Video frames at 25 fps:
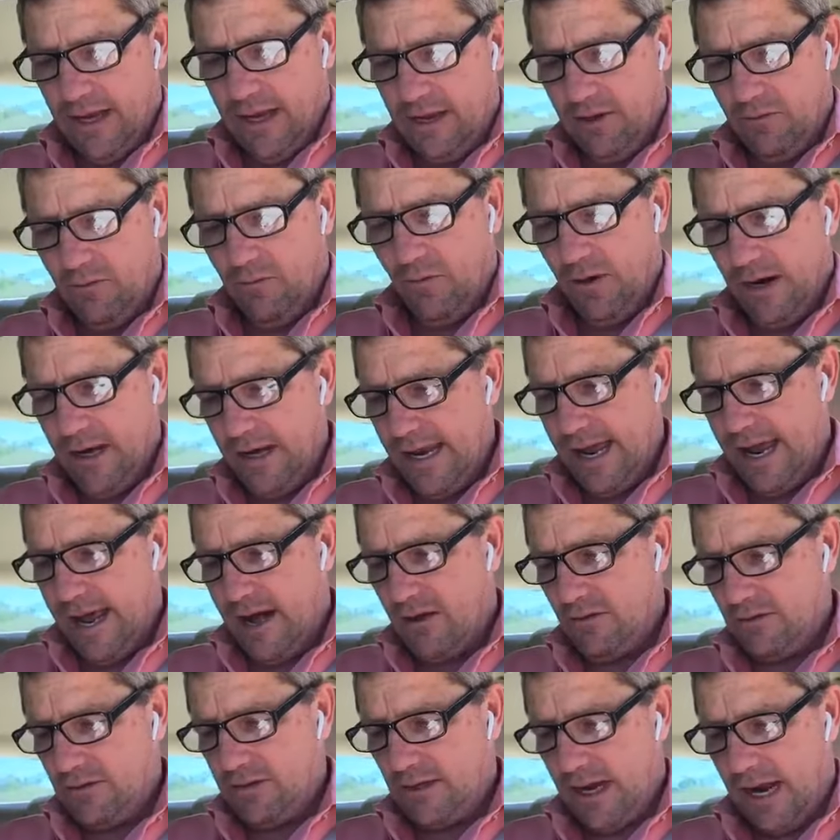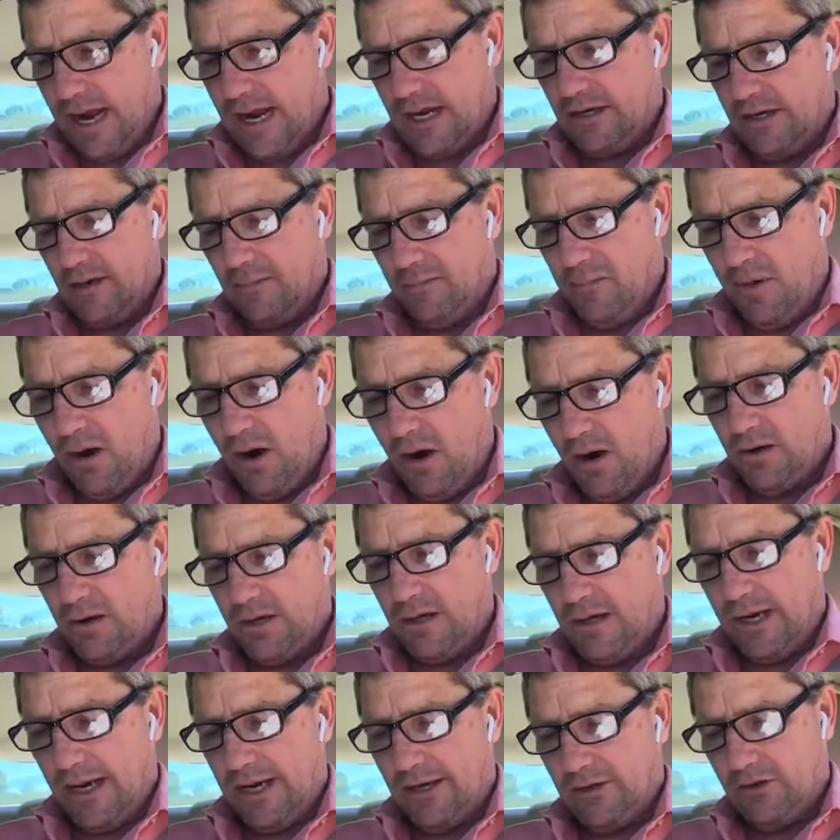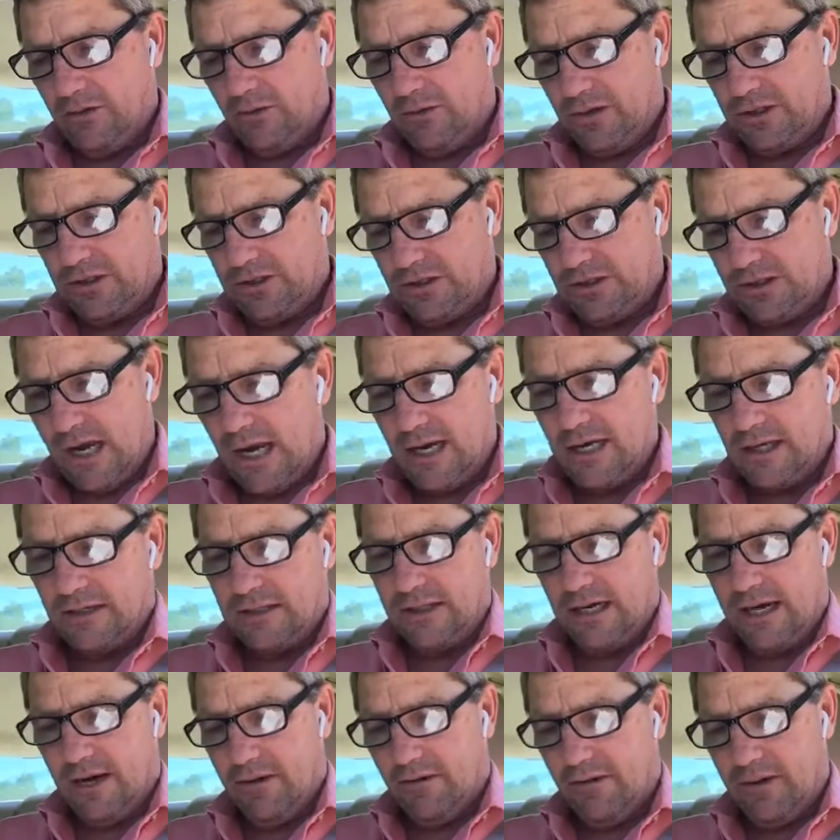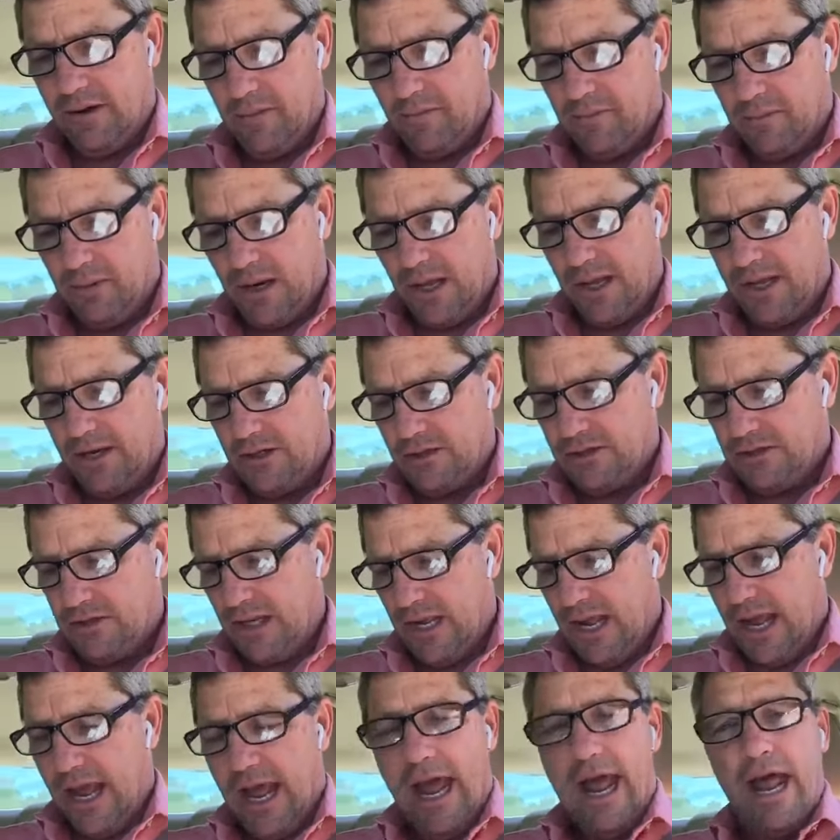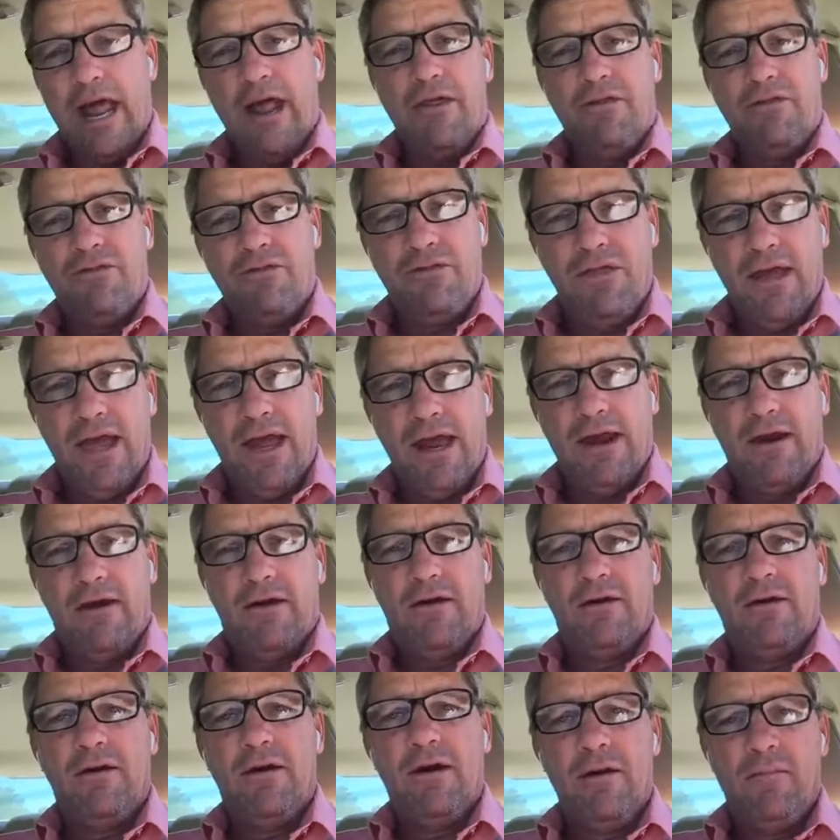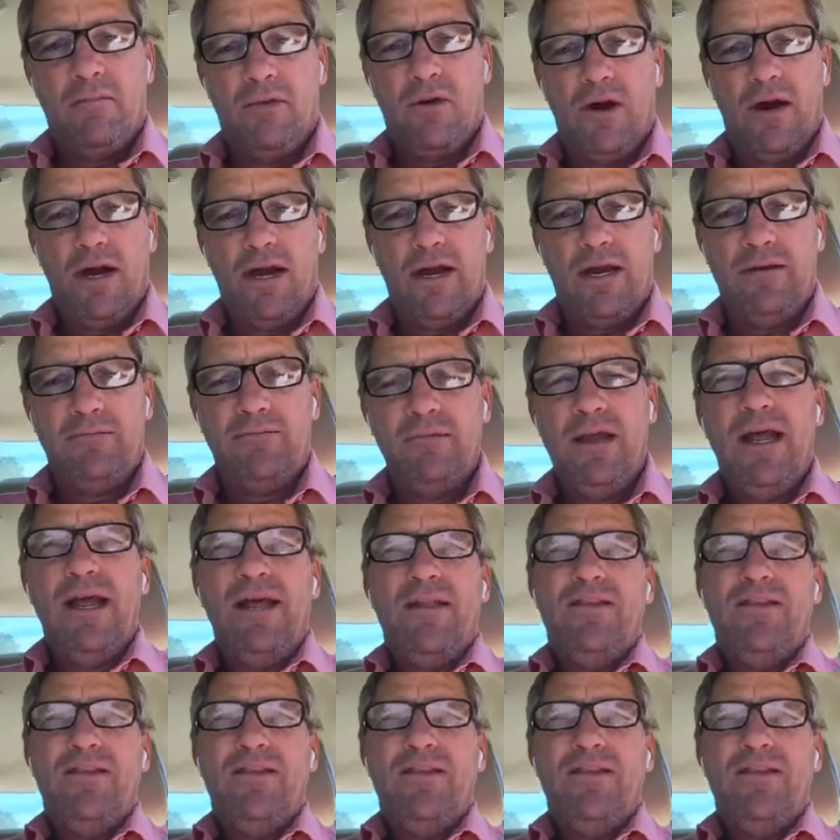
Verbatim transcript: he went out and departed into a solitary place, and there prayed.